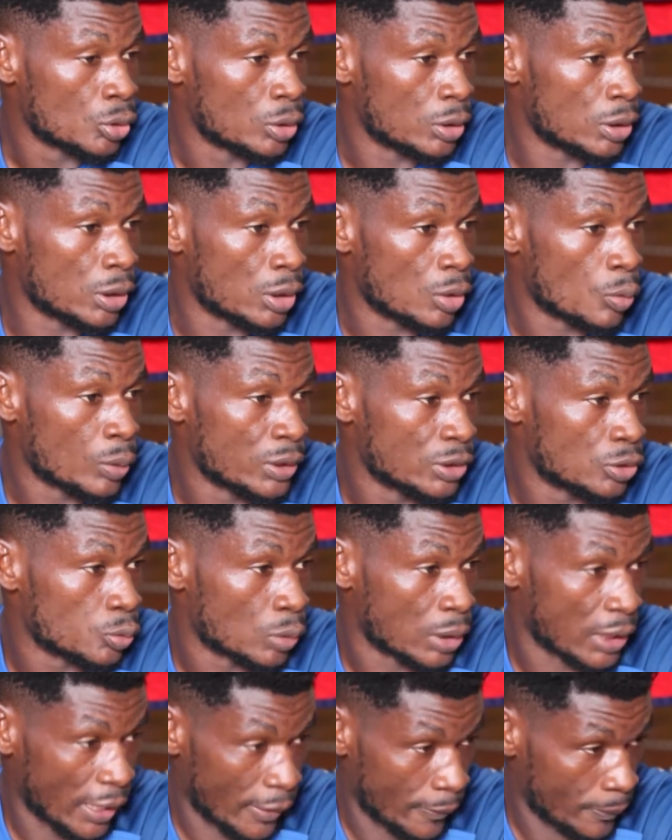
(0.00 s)
uh, went to
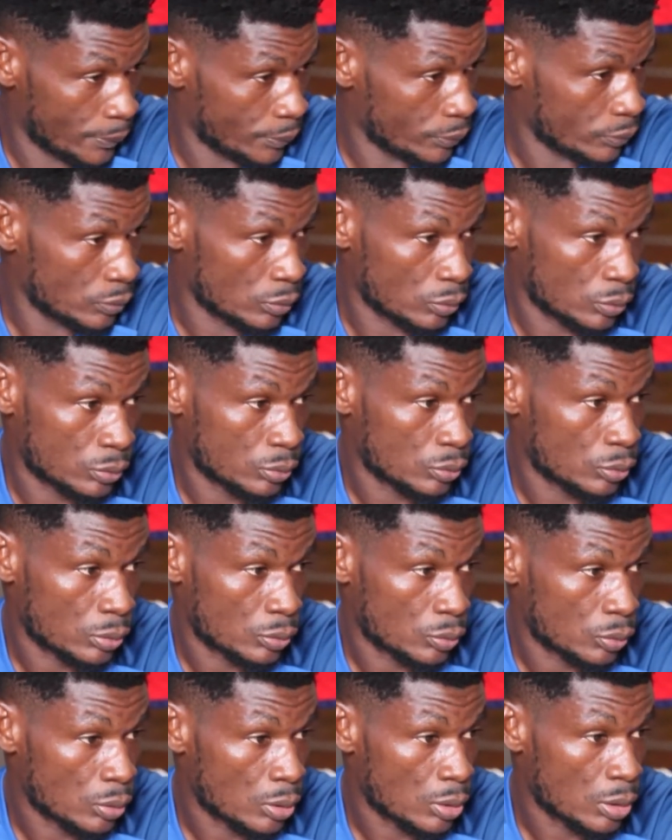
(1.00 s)
camp
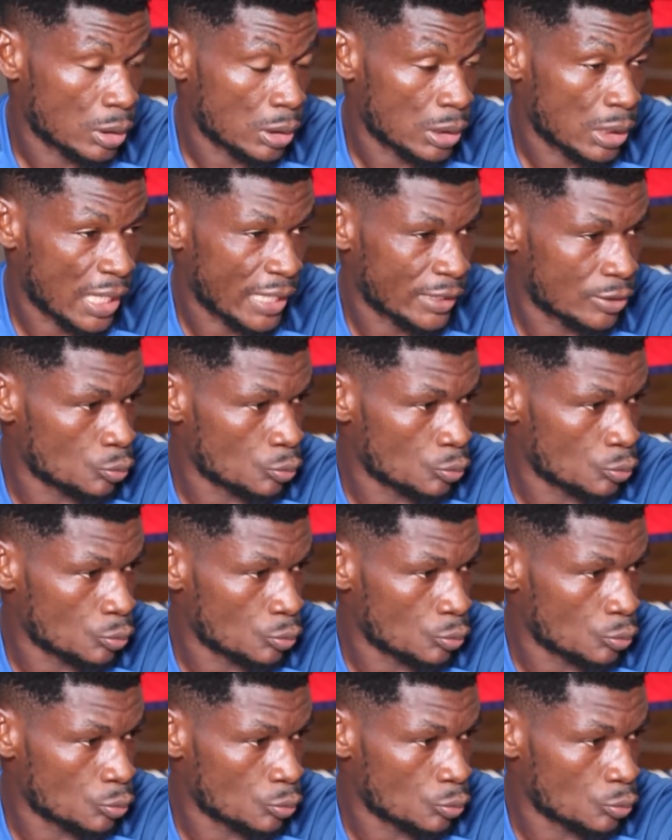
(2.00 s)
uh,